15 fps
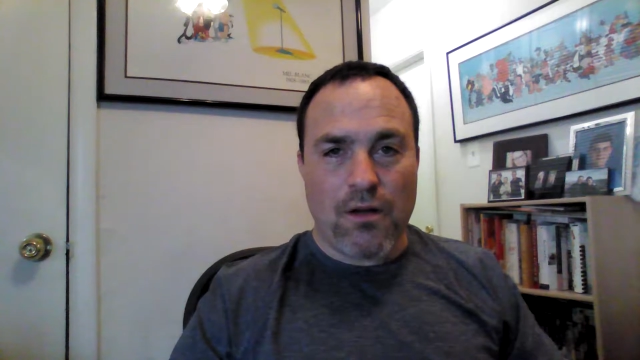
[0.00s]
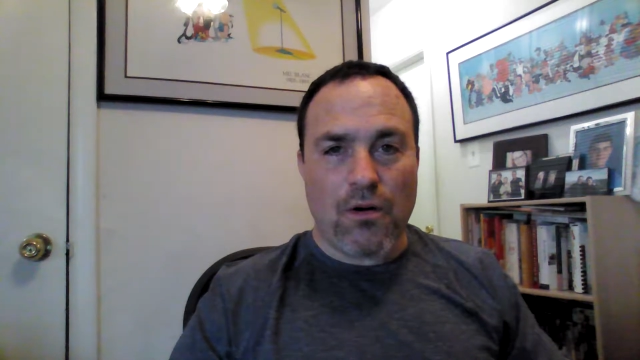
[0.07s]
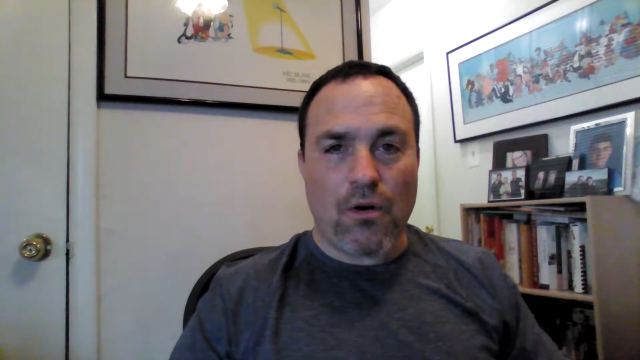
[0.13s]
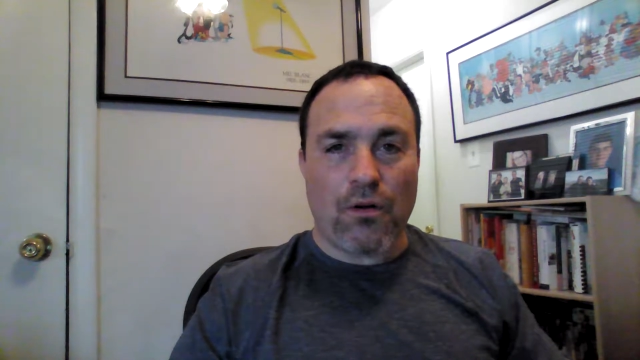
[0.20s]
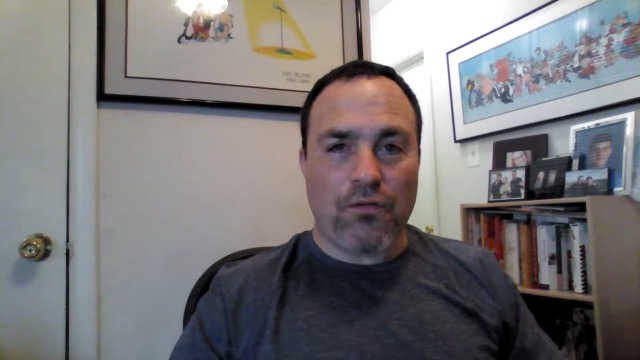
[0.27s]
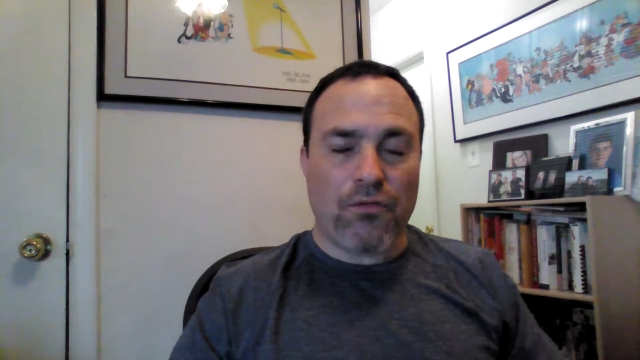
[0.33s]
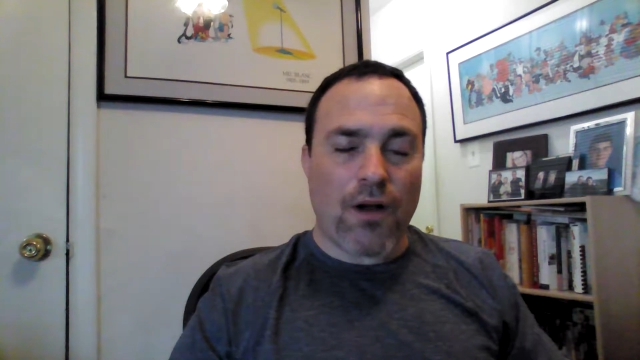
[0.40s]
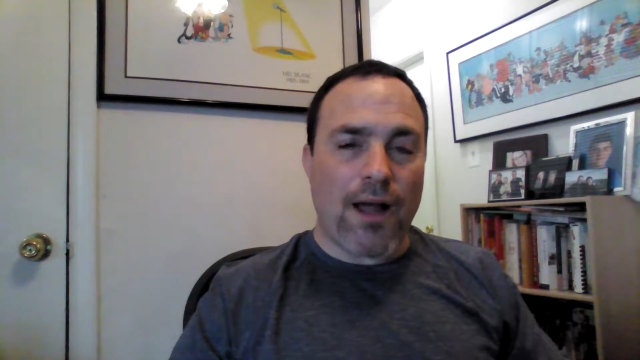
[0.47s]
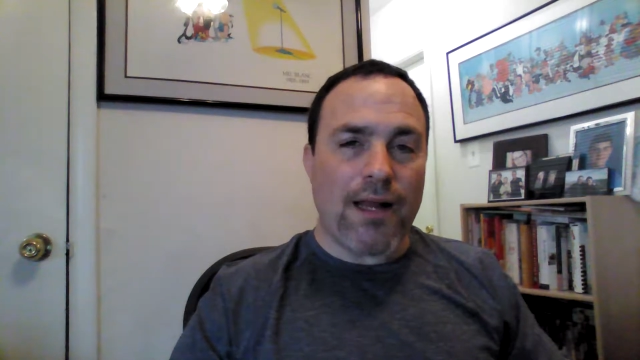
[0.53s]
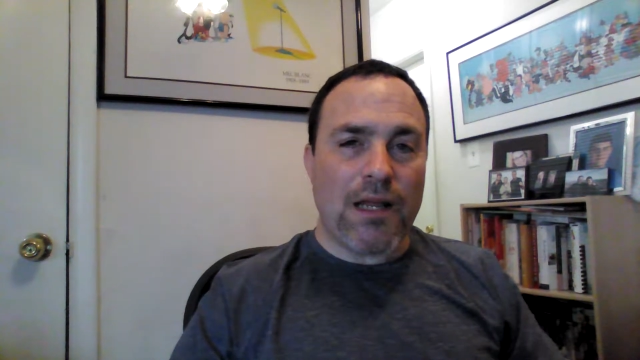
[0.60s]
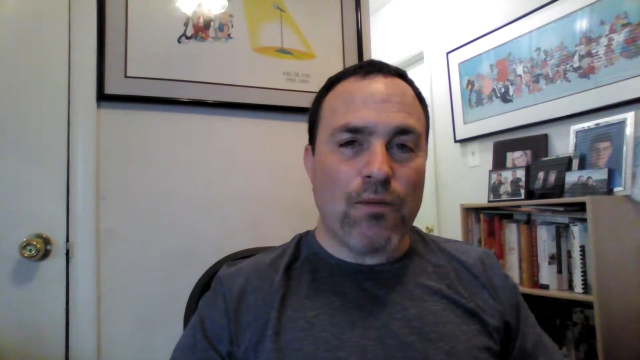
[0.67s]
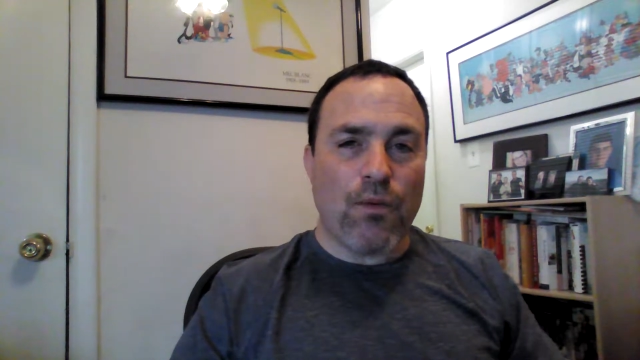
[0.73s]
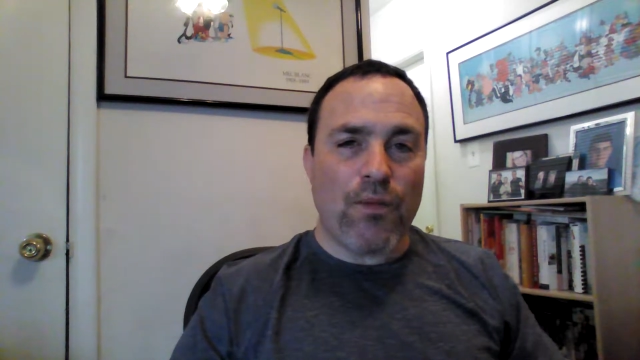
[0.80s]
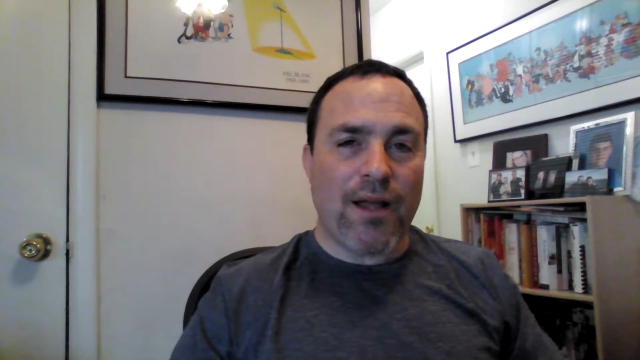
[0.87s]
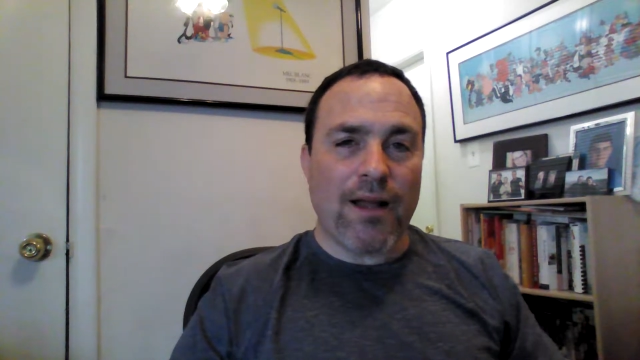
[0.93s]
On Friday
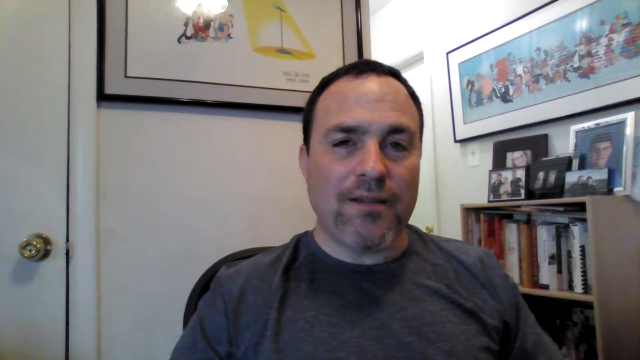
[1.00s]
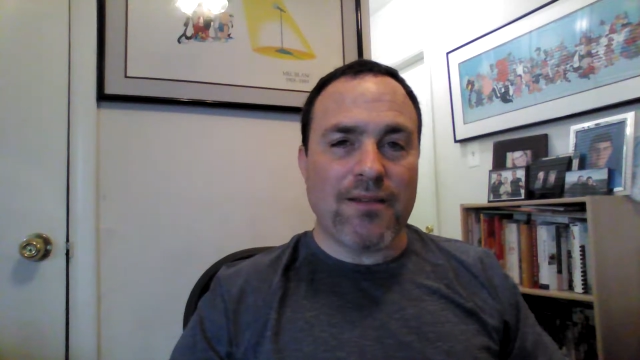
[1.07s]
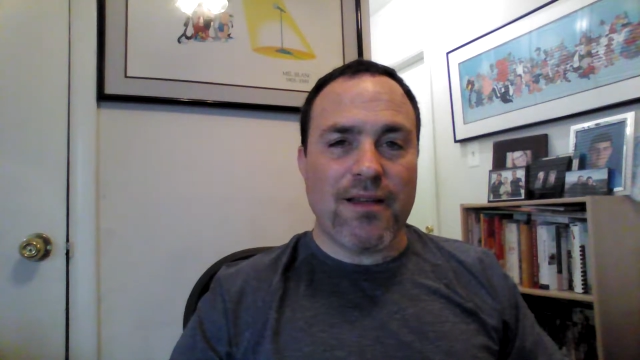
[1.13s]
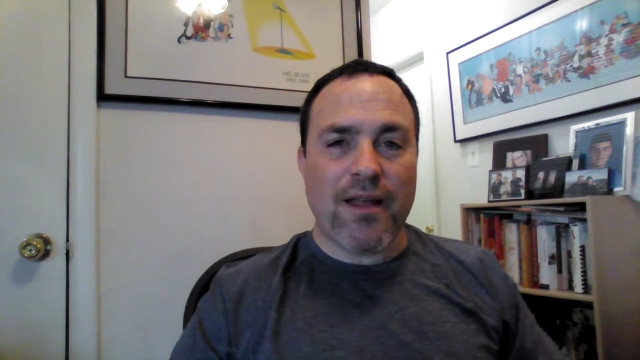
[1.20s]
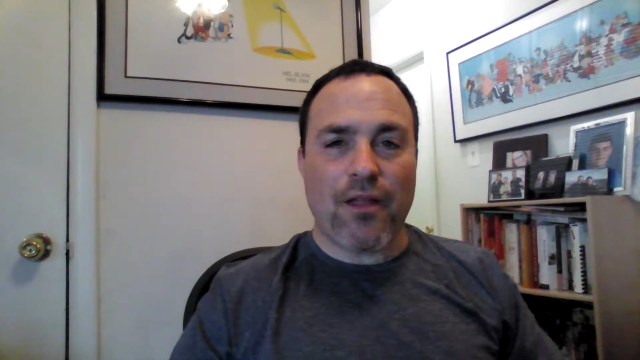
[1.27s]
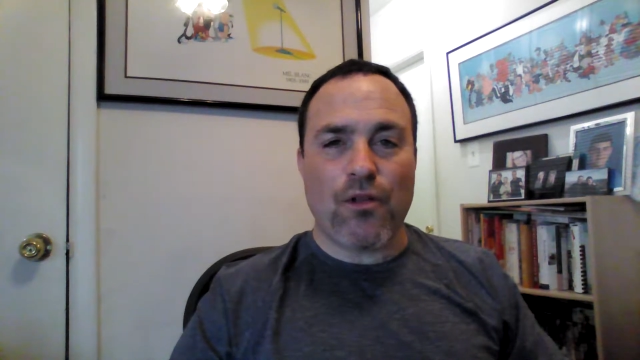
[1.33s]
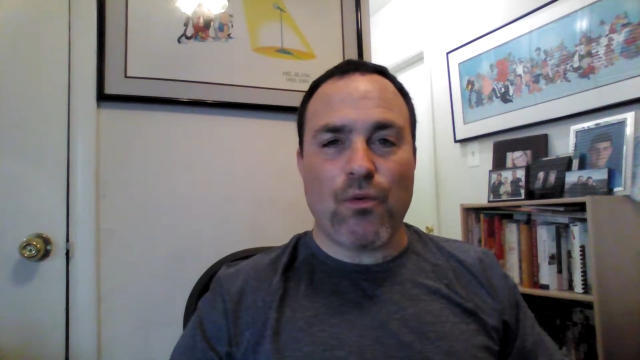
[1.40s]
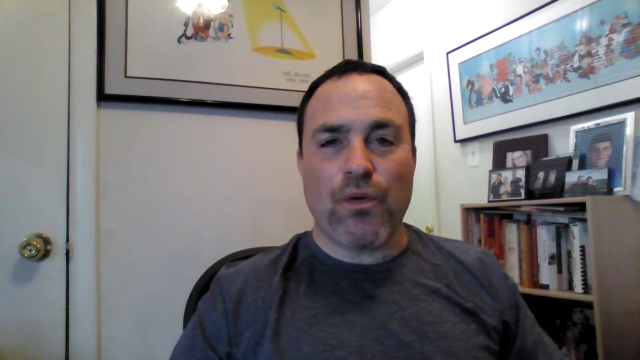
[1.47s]
when we got together,